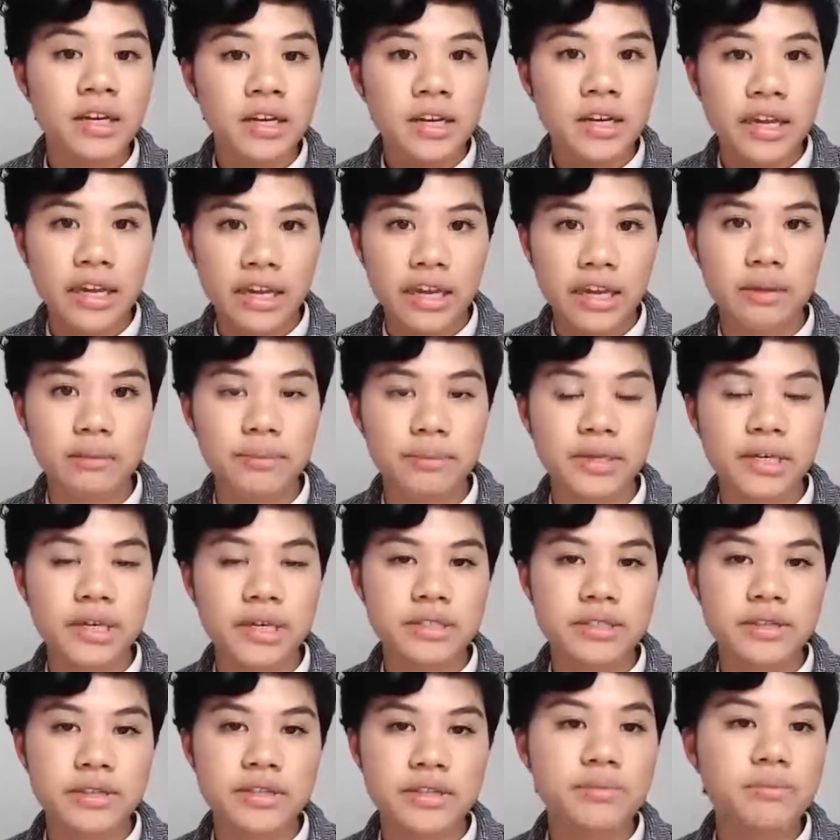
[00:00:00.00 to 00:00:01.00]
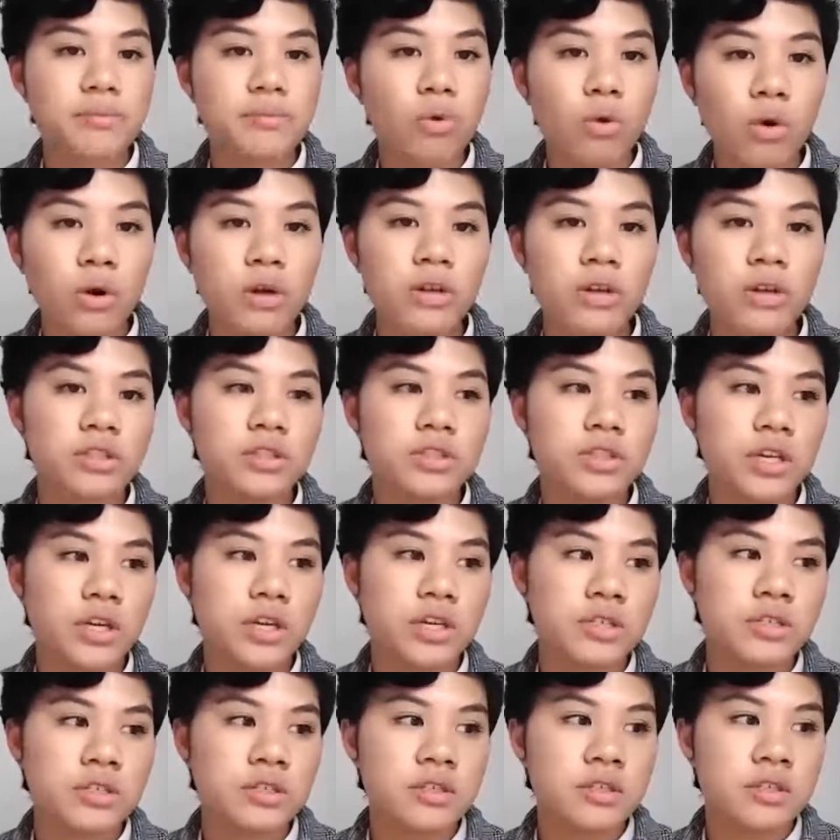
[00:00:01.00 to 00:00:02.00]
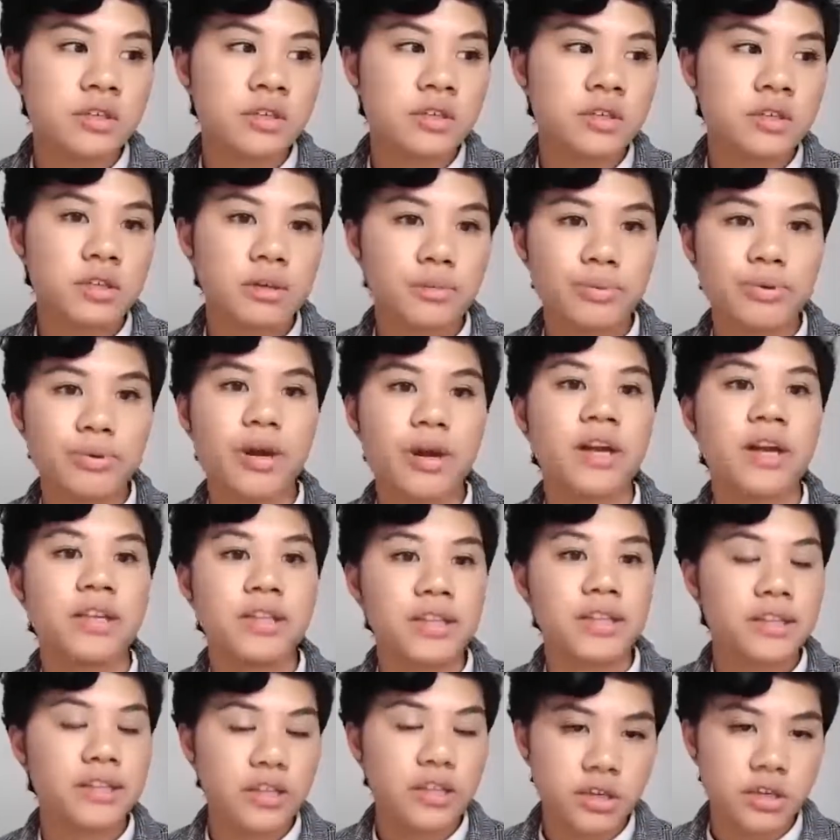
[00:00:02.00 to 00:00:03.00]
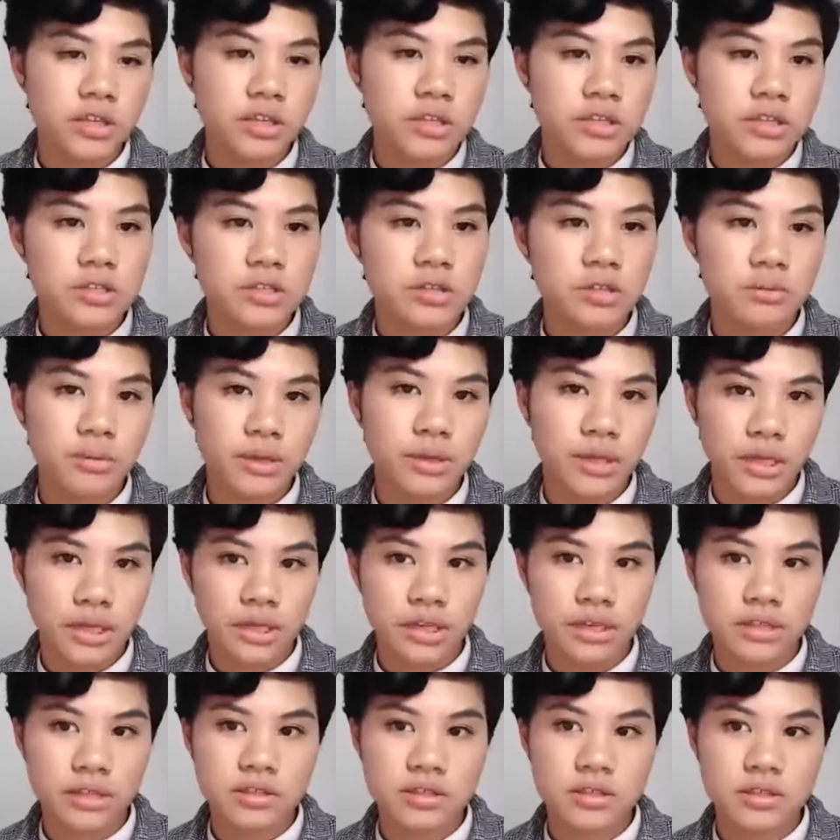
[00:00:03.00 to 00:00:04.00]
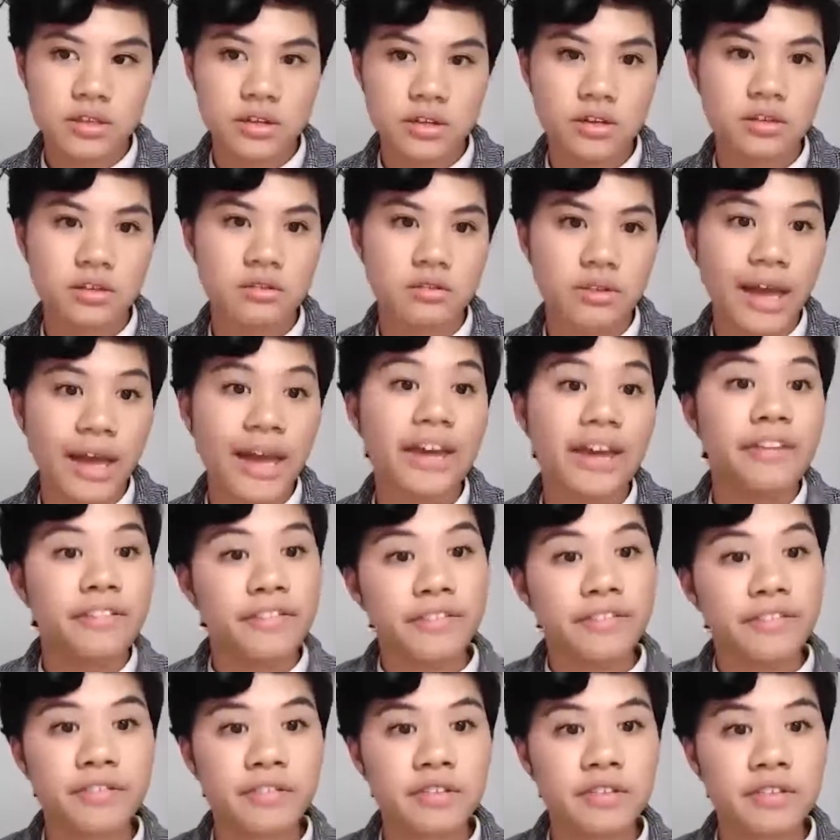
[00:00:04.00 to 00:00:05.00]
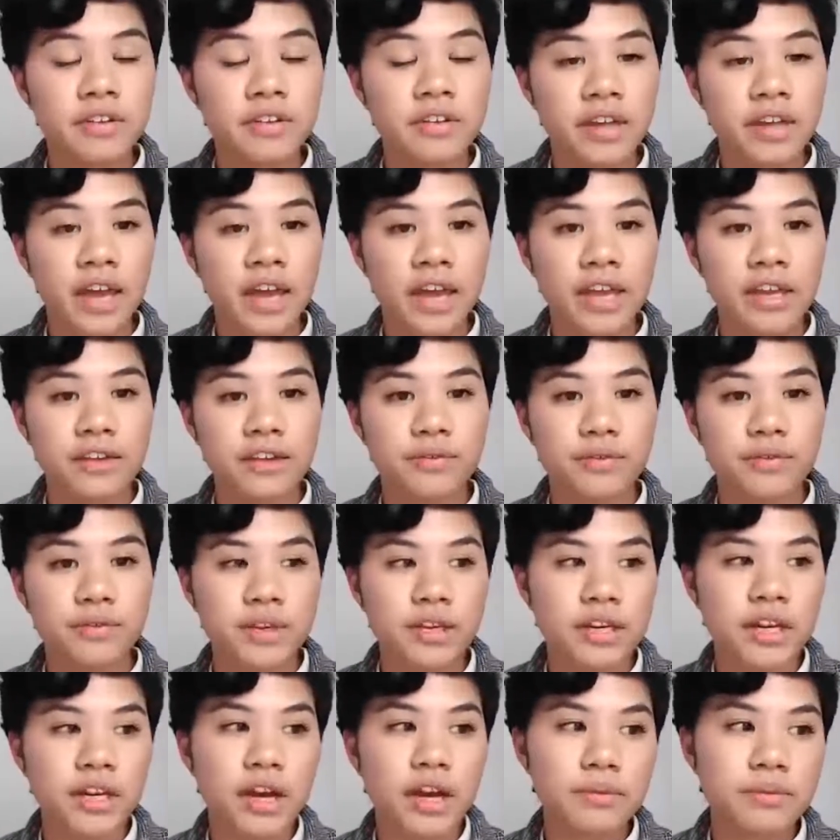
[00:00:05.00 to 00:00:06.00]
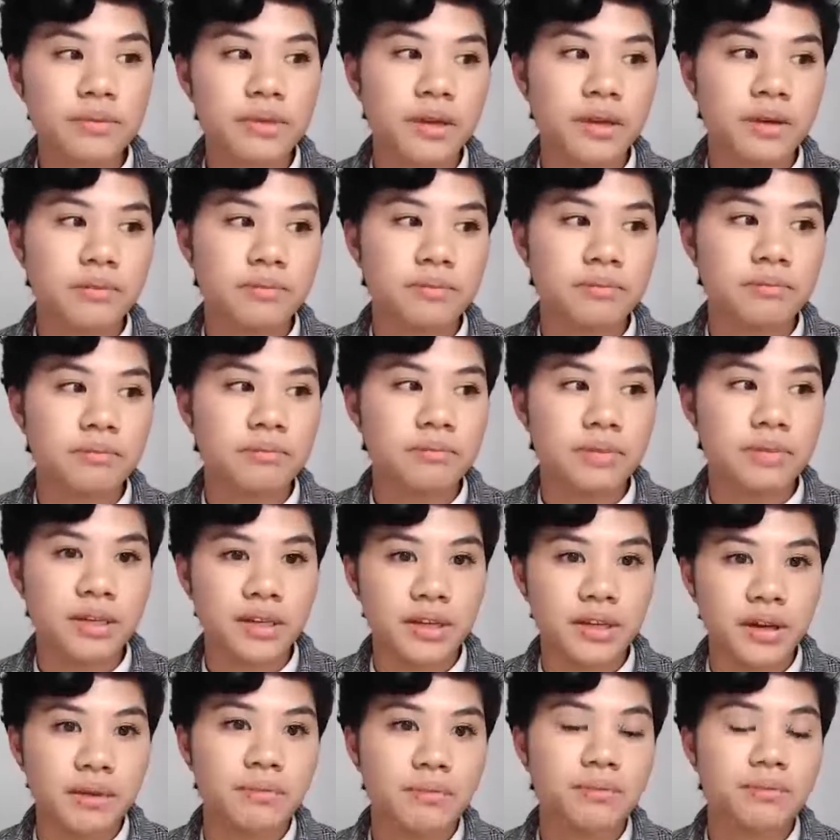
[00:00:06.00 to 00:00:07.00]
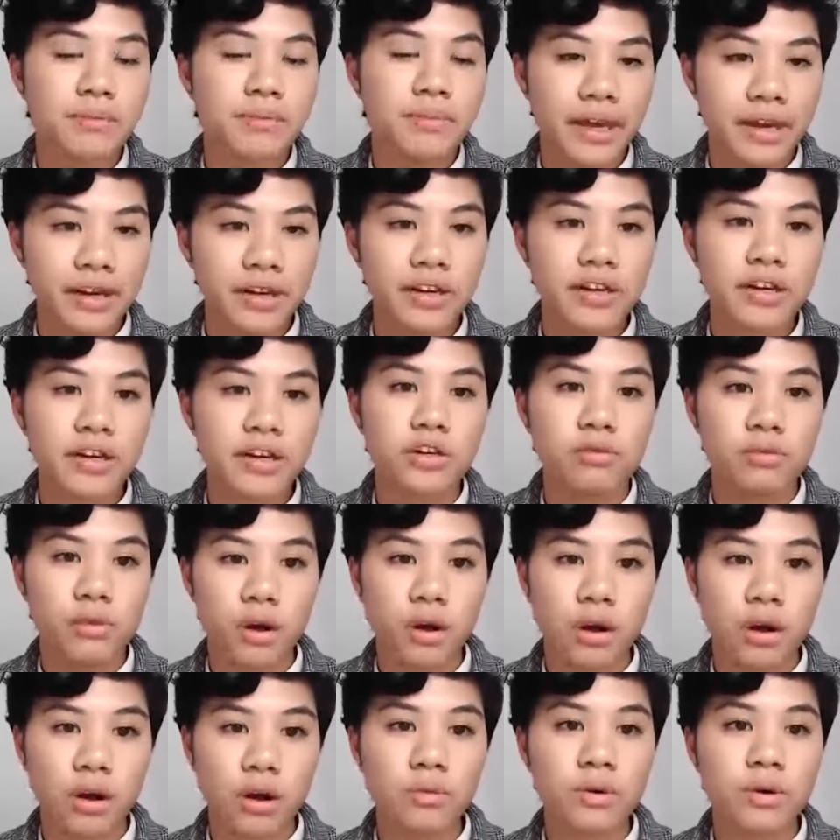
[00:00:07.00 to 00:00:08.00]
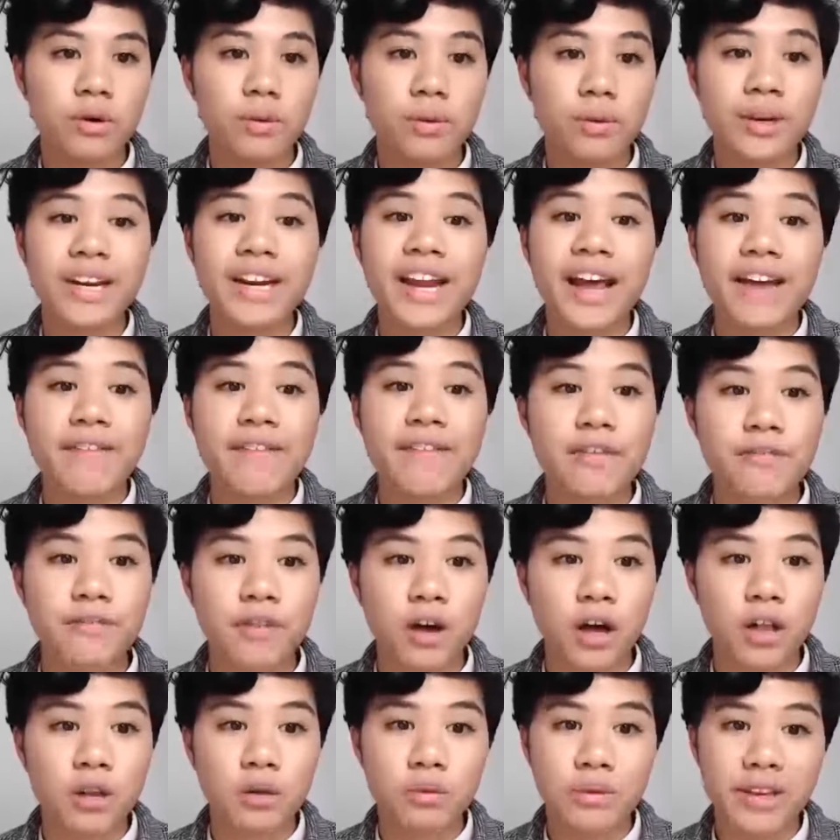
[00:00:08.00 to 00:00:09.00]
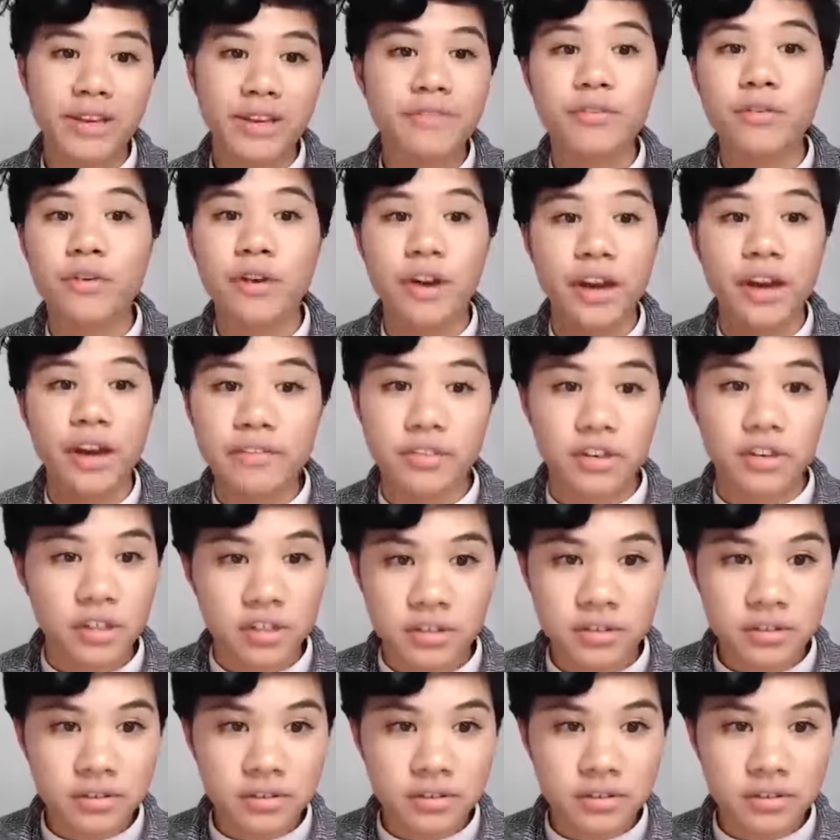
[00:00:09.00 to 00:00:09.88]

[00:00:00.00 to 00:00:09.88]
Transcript: it, because it's more than just the product that they're consuming. It's their life. And if we can help them become better and grow, we're going to have a following forever.